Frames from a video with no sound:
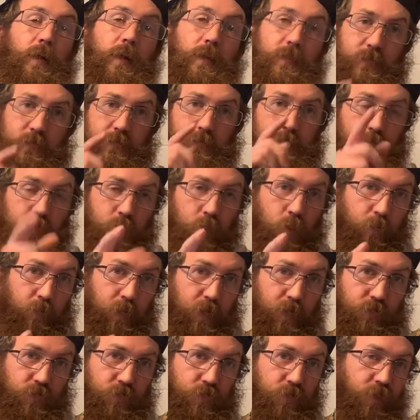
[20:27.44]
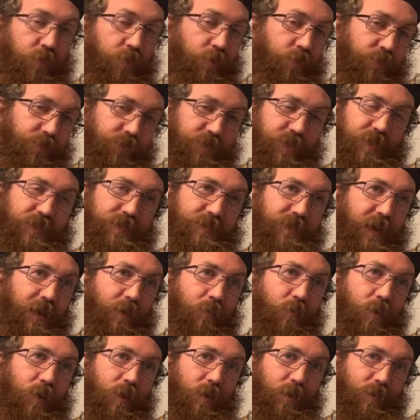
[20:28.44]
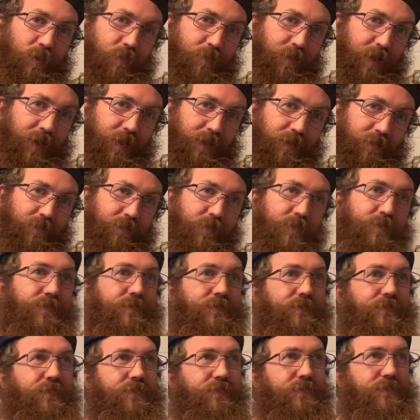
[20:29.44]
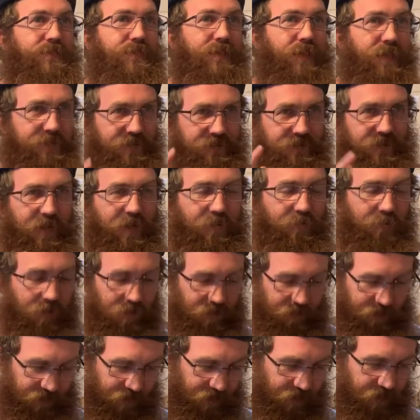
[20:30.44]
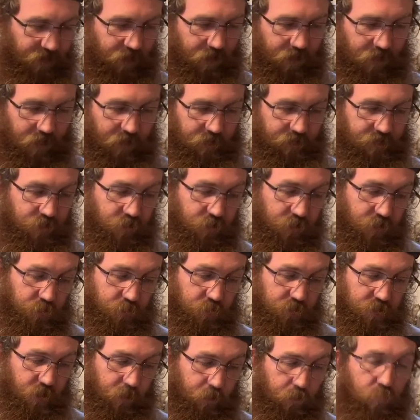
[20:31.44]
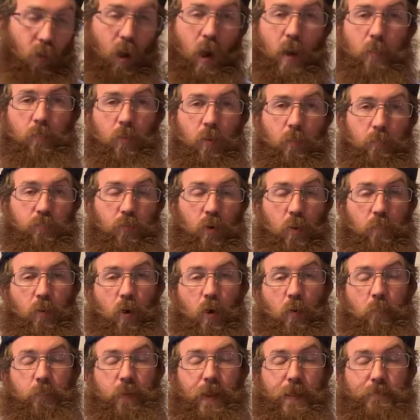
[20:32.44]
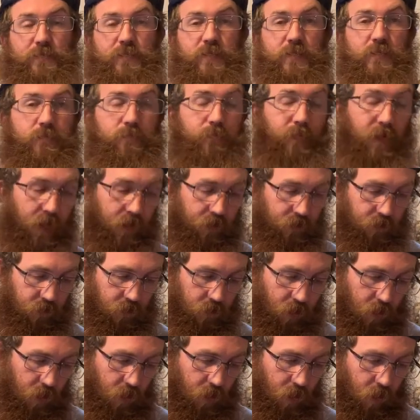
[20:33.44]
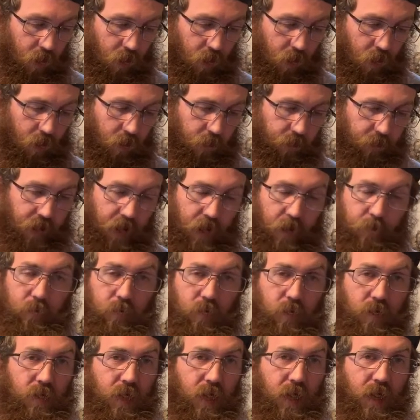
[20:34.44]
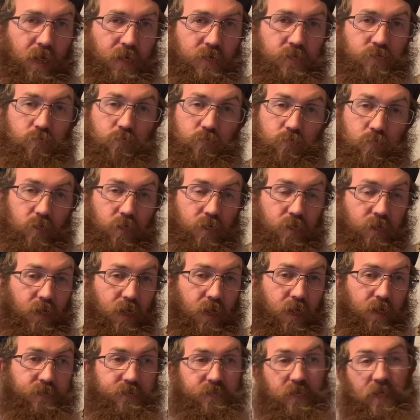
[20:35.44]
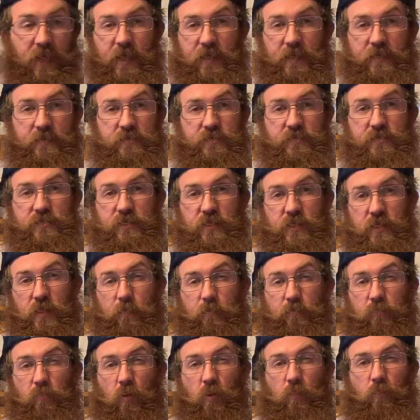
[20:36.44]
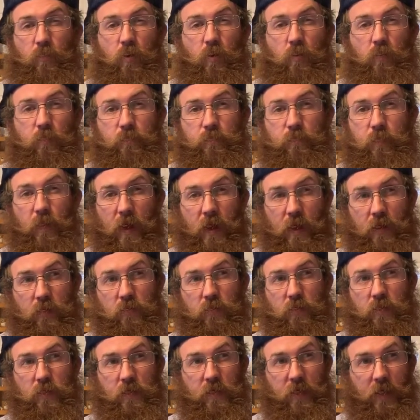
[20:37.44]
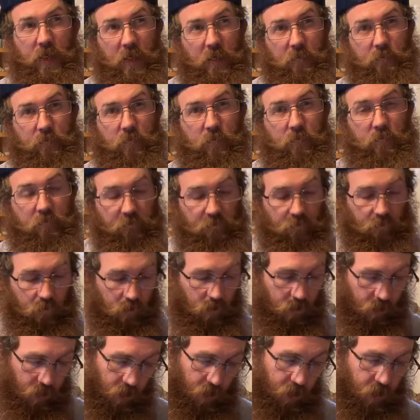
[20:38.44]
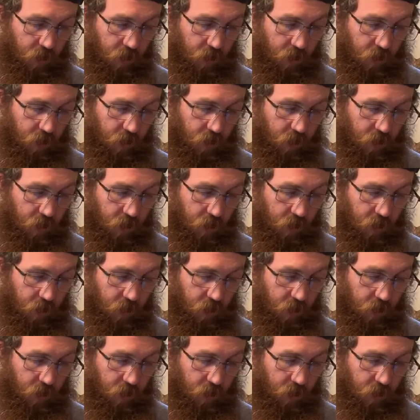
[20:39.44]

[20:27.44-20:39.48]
Yes. No, make sure they don't say Taiwan on the bottom. Is it? Yes, Taiwan. So this was a Bromo Pepsin bottle. Amber glass. Really nice. I hadn't seen a Bromo bottle in amber before.